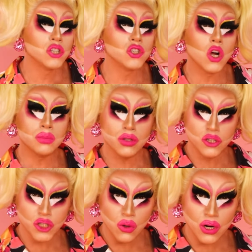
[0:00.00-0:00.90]
Show up to
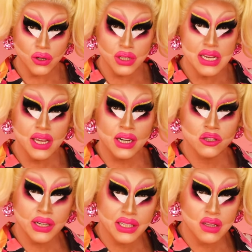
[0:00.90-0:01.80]
the show early, get a
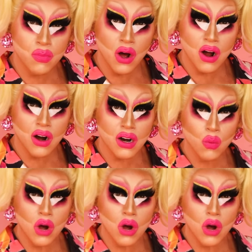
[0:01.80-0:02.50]
drink at the bar,